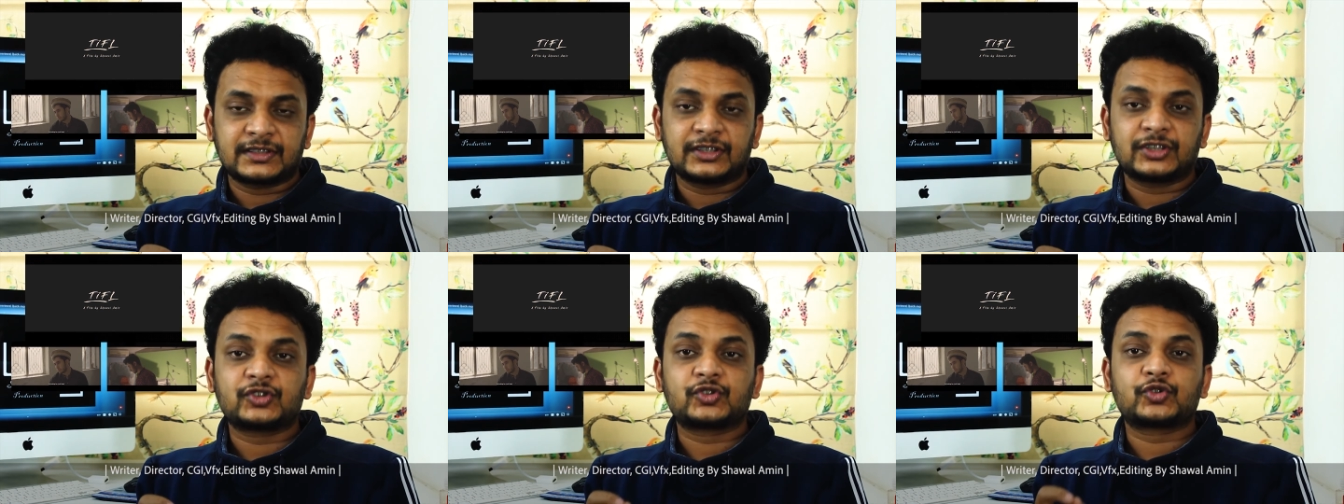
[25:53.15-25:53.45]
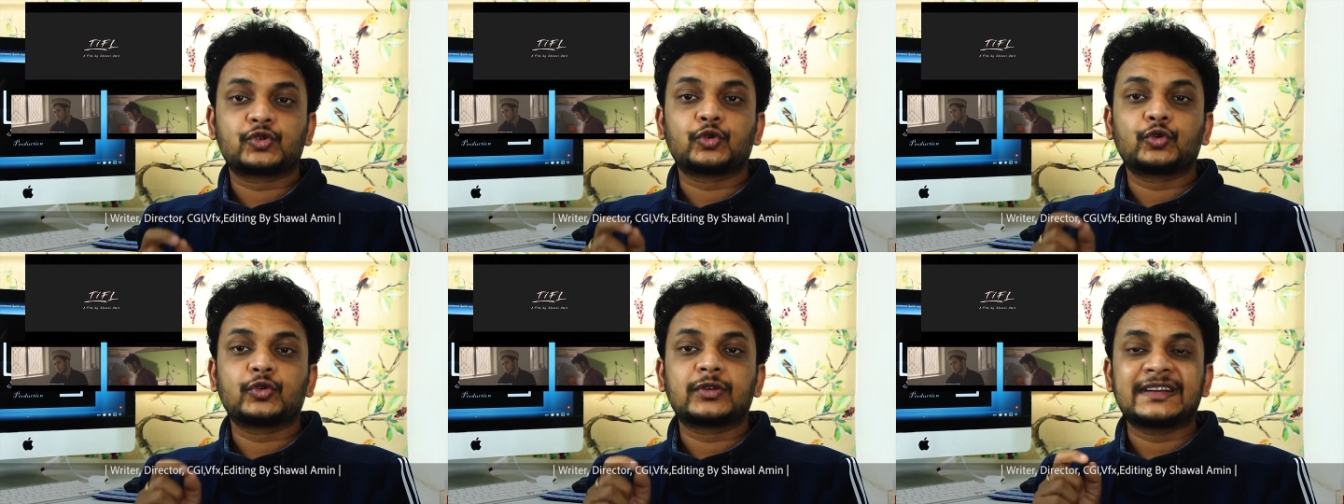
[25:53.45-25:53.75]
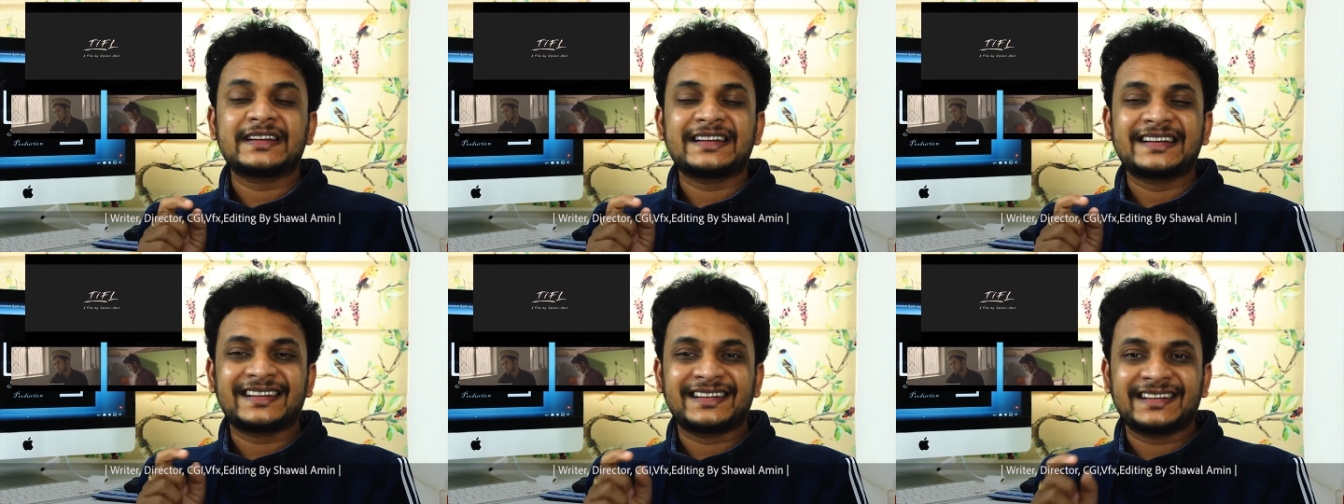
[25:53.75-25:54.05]
the
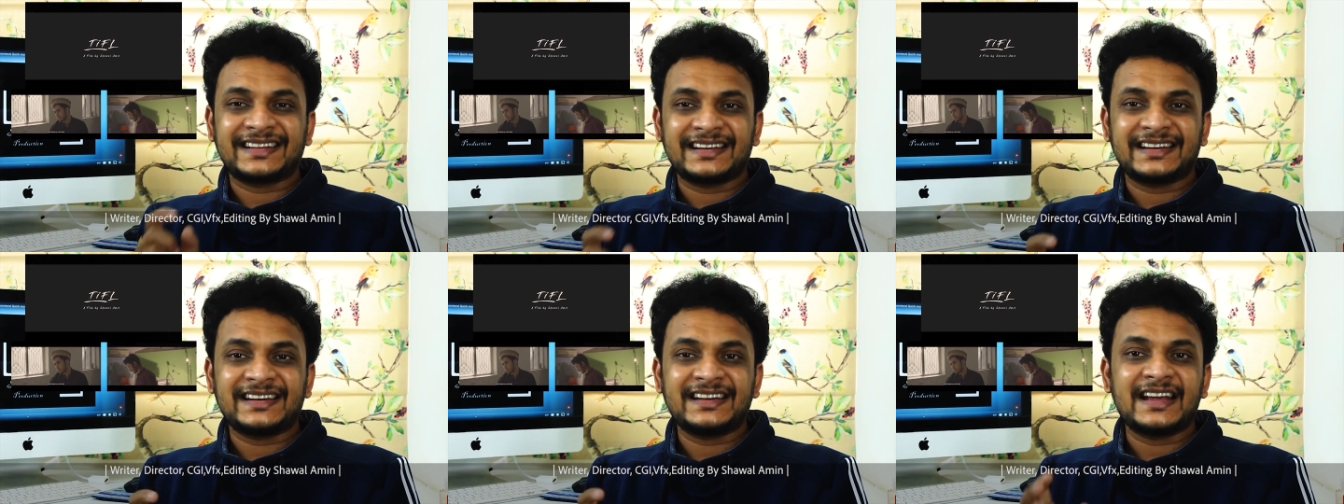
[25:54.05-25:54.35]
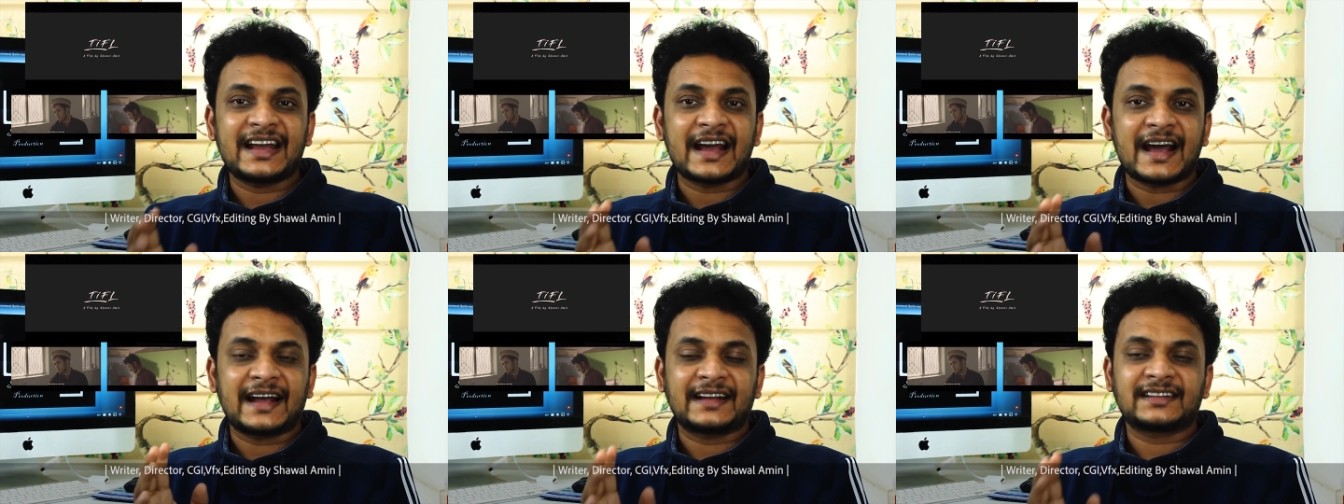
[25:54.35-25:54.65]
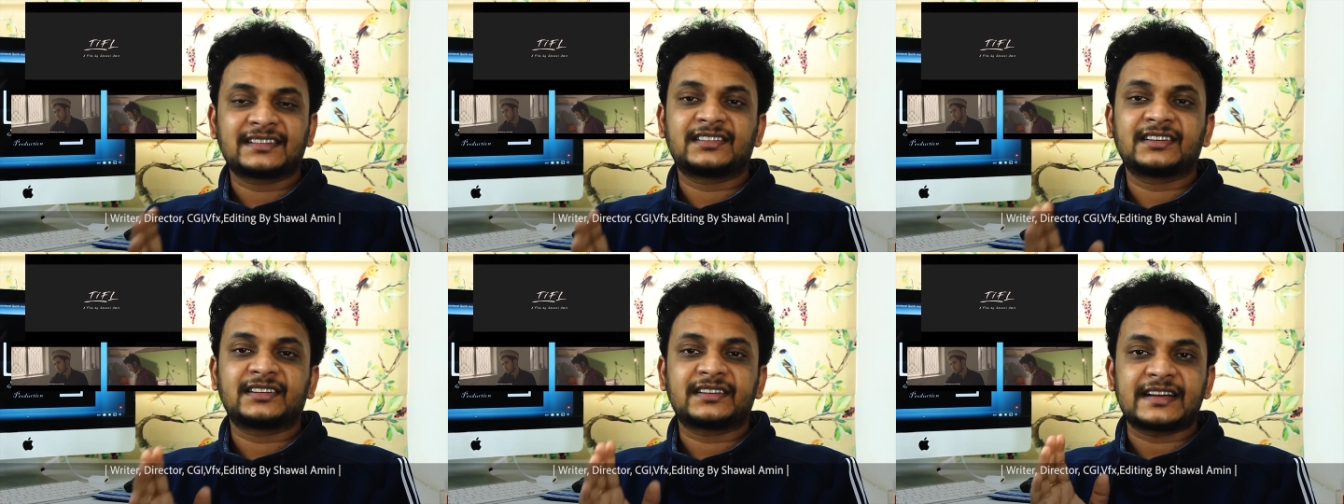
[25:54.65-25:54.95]
story really
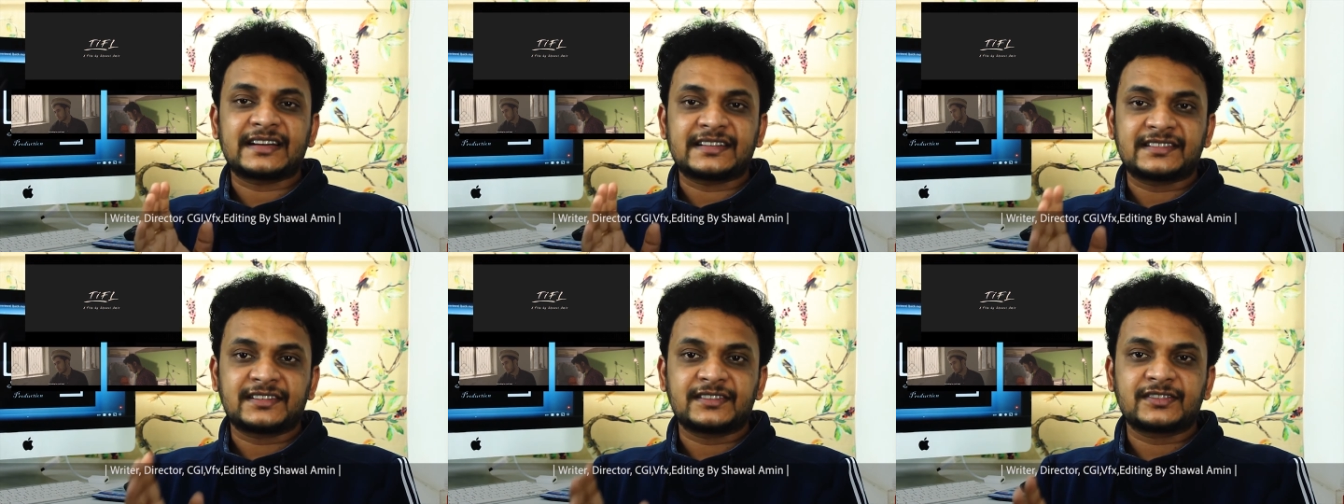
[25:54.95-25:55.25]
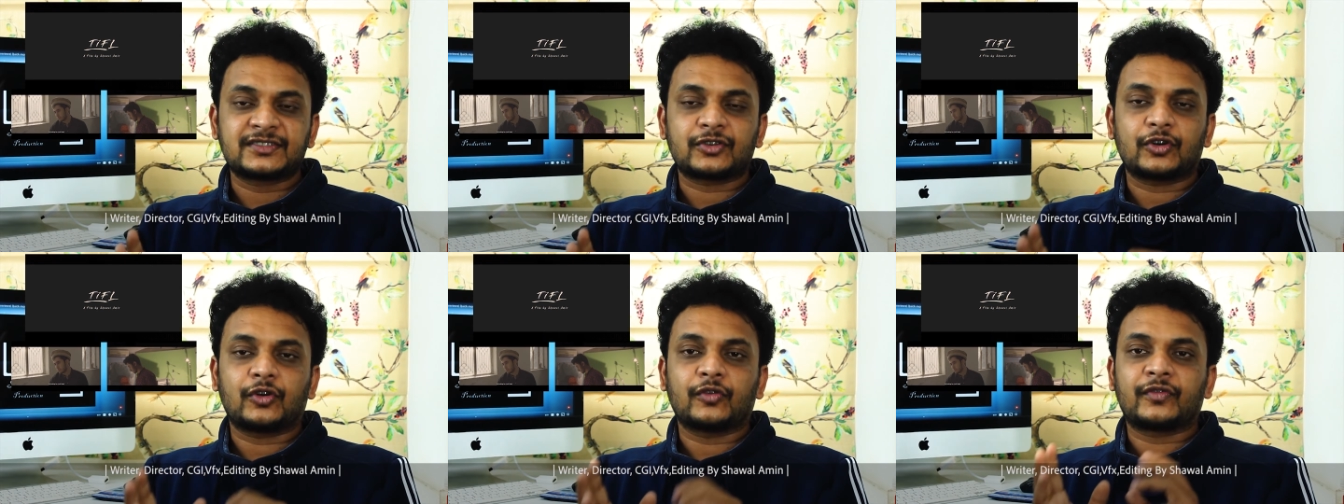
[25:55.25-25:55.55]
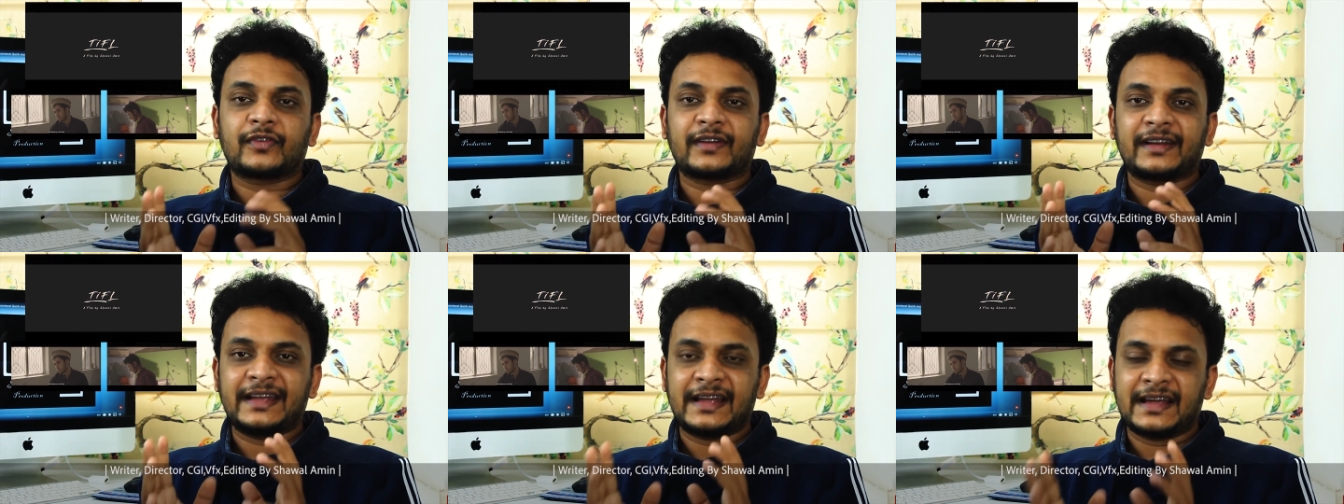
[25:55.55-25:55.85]
has that essence
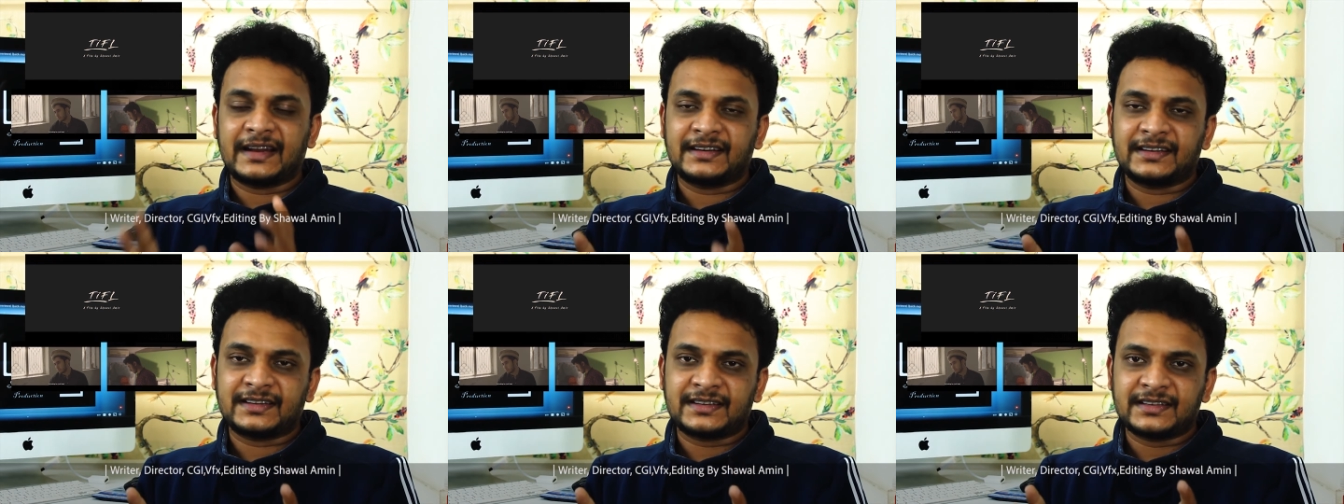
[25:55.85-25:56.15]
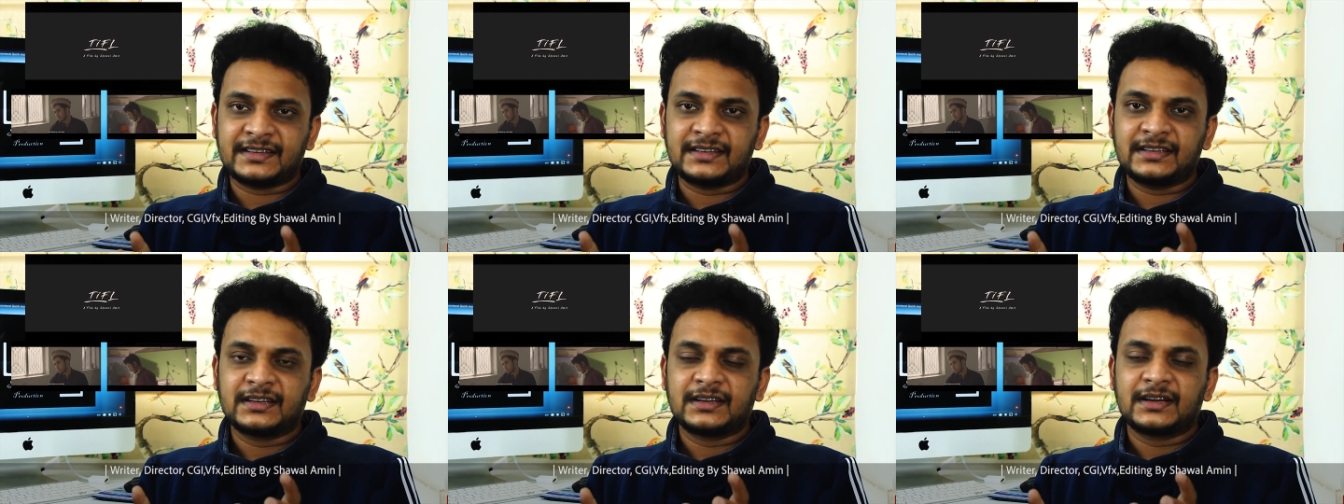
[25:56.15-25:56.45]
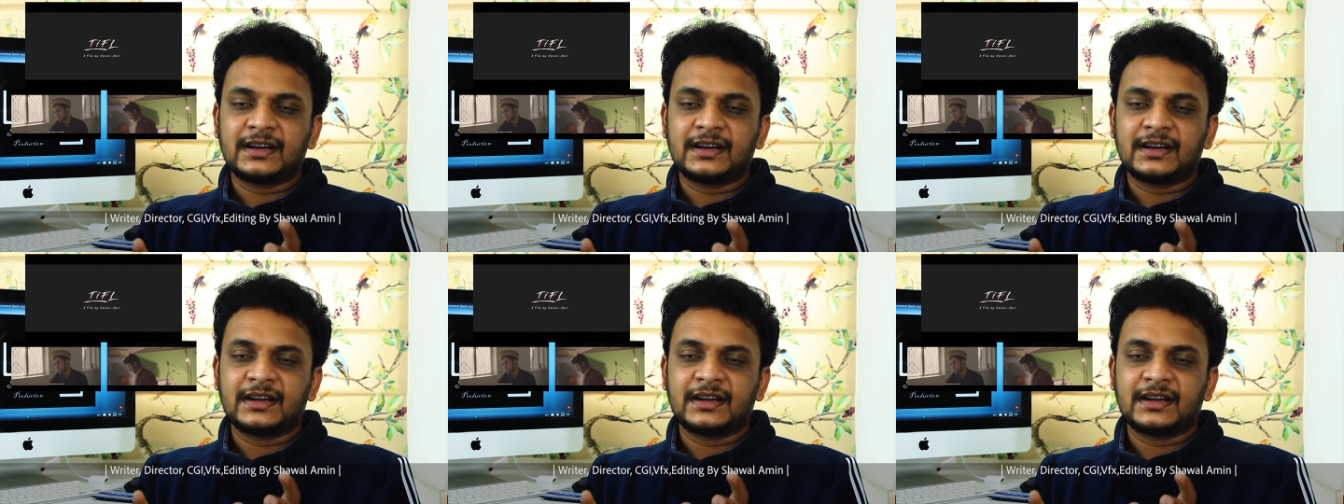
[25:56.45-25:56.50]
of reality